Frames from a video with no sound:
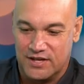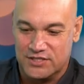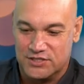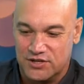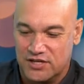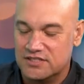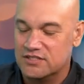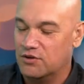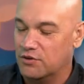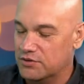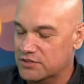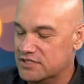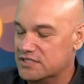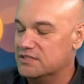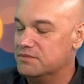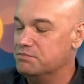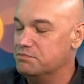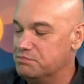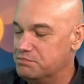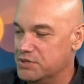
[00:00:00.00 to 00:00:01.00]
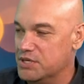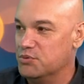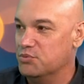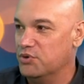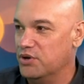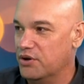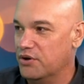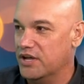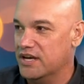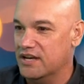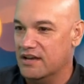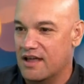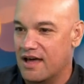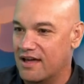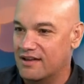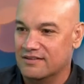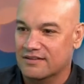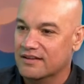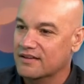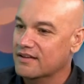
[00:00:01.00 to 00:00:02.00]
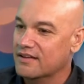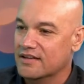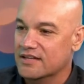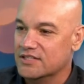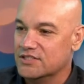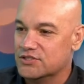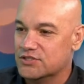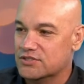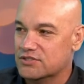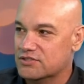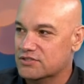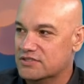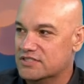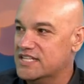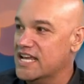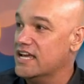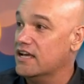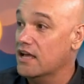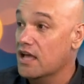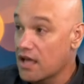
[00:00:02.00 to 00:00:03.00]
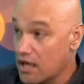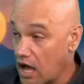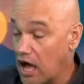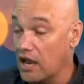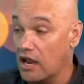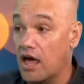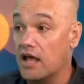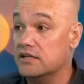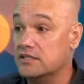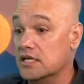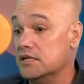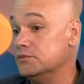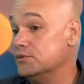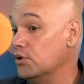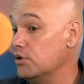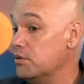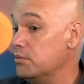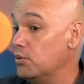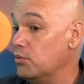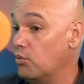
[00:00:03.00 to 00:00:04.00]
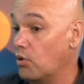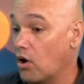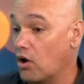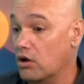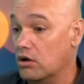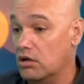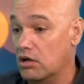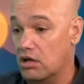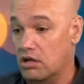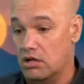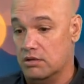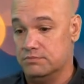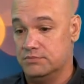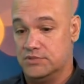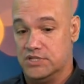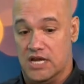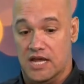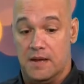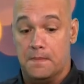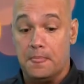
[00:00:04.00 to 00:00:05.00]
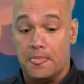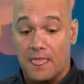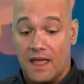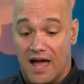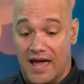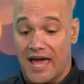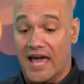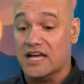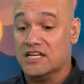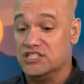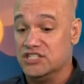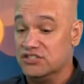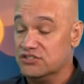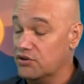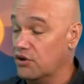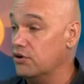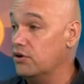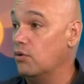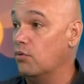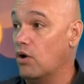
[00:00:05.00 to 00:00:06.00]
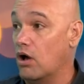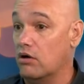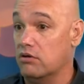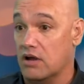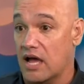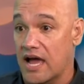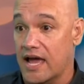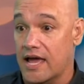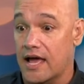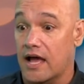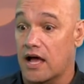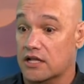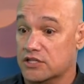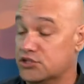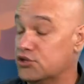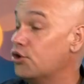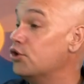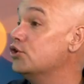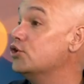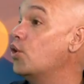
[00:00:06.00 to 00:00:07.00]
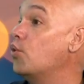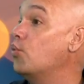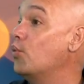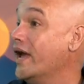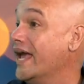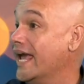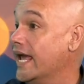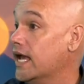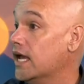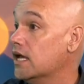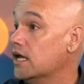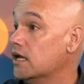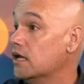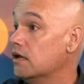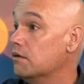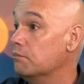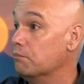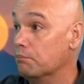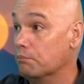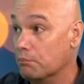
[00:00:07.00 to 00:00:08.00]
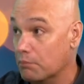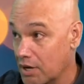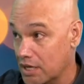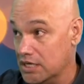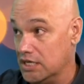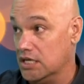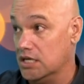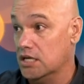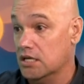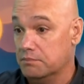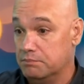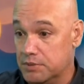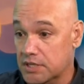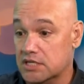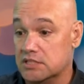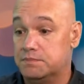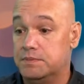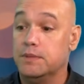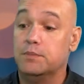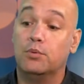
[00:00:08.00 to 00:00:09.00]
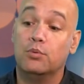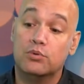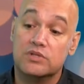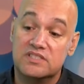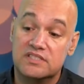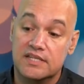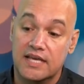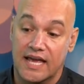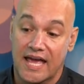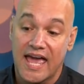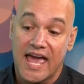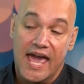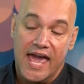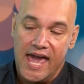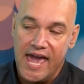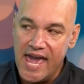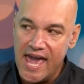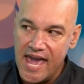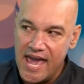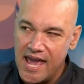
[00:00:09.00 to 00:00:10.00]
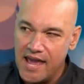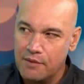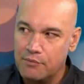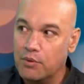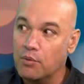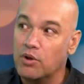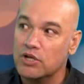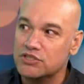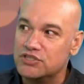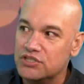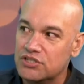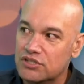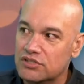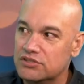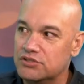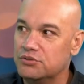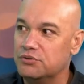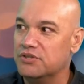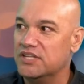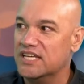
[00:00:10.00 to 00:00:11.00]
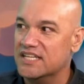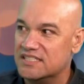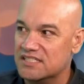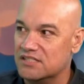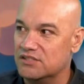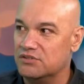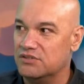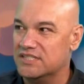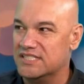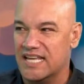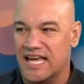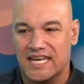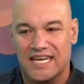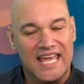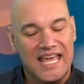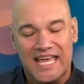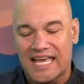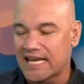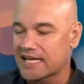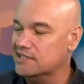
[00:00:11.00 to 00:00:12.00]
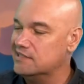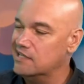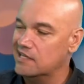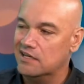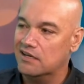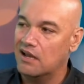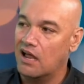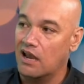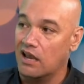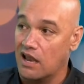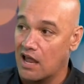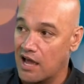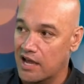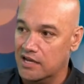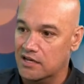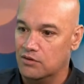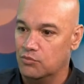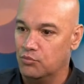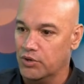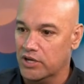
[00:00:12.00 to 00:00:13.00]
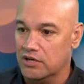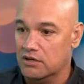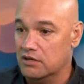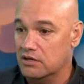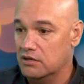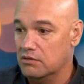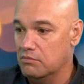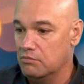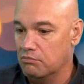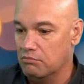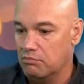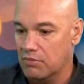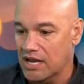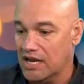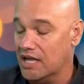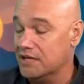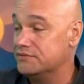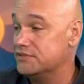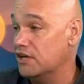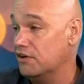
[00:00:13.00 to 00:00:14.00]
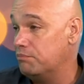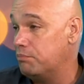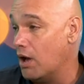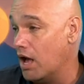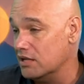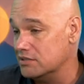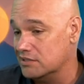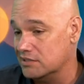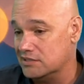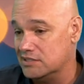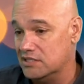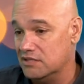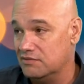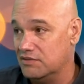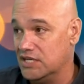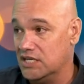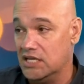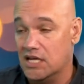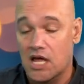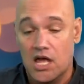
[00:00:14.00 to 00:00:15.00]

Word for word: I try to always be real and not take. A lot of times, don't get me wrong, um, Jay. I actually turned around. I, I turned away money because people would say, "Hey, we want you to do this and do this," and it didn't align with my lifestyle positivity. That's great